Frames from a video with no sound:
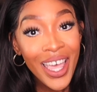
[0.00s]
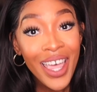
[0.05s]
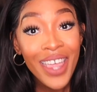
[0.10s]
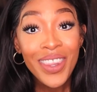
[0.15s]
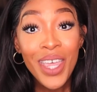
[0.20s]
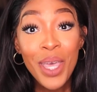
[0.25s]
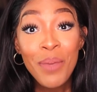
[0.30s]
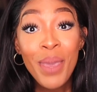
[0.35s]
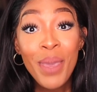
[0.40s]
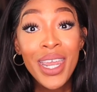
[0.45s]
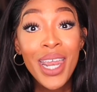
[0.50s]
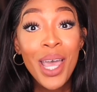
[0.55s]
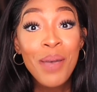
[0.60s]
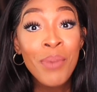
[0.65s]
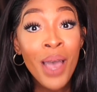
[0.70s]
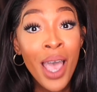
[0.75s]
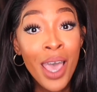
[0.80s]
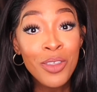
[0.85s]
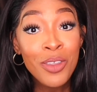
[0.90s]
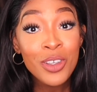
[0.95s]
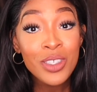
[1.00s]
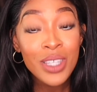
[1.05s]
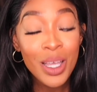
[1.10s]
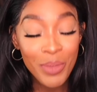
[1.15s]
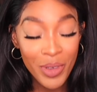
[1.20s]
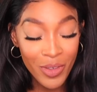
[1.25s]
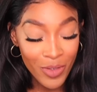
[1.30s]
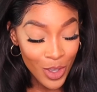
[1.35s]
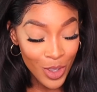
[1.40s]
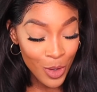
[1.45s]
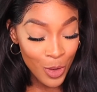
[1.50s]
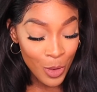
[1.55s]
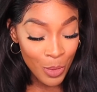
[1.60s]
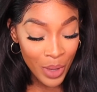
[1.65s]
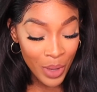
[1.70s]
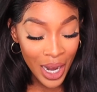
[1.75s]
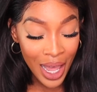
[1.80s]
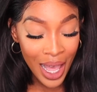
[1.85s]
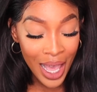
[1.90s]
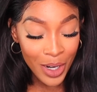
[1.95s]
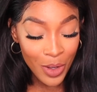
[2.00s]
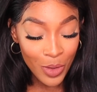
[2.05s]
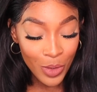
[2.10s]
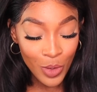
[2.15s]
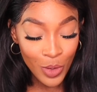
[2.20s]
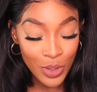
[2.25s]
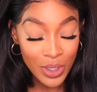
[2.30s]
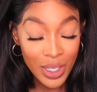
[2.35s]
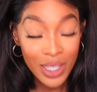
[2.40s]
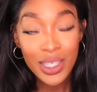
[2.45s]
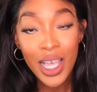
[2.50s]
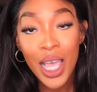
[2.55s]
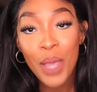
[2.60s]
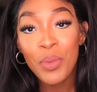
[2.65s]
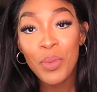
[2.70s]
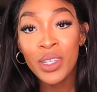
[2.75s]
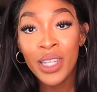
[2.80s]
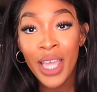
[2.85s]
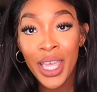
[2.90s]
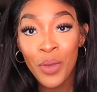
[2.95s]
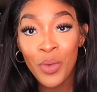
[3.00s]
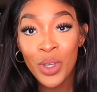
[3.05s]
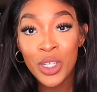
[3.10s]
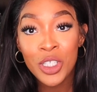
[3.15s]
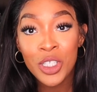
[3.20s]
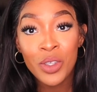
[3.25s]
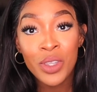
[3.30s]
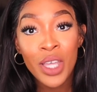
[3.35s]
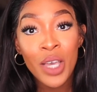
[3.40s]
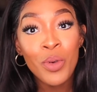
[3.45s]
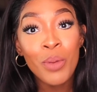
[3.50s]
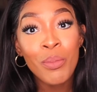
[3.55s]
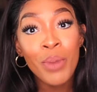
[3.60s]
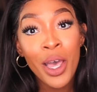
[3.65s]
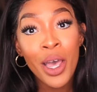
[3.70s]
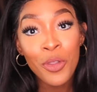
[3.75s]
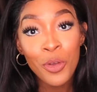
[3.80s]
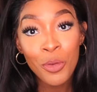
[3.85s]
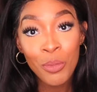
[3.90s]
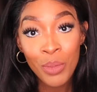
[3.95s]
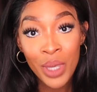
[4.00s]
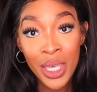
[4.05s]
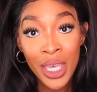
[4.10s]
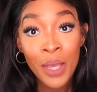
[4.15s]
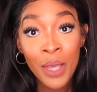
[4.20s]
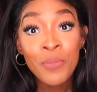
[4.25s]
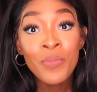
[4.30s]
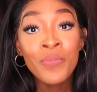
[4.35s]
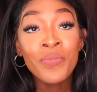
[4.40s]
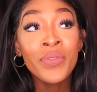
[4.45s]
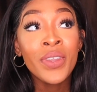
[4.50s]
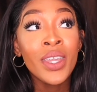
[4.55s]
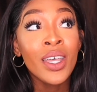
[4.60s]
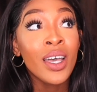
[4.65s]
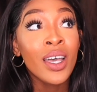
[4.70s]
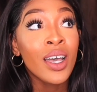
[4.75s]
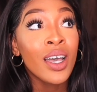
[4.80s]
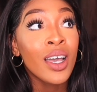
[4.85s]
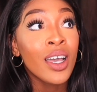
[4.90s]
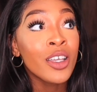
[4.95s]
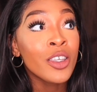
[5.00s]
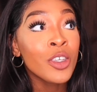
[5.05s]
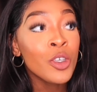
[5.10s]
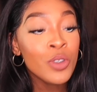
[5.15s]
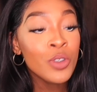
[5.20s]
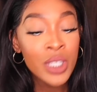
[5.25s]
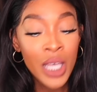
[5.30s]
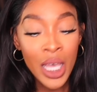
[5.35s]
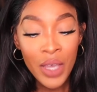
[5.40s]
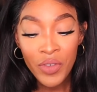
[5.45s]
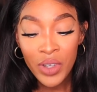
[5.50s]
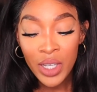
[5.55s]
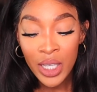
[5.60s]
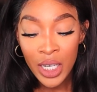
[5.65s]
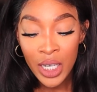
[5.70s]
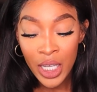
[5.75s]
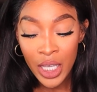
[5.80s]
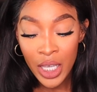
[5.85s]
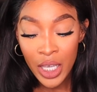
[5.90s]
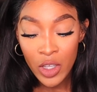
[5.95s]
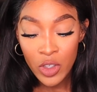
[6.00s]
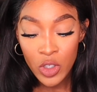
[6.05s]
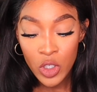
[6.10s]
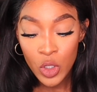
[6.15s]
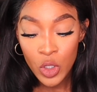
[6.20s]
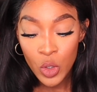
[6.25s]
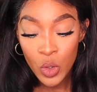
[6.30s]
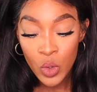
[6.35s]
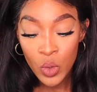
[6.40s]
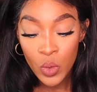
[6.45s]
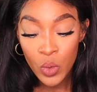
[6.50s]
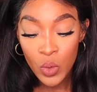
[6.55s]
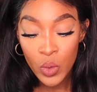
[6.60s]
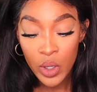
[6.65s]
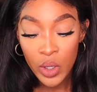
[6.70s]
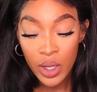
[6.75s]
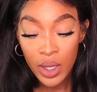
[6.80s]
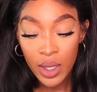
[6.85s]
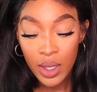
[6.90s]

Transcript: That may not bother some of you, but I don't use that type of language, so that would bother me. You definitely need to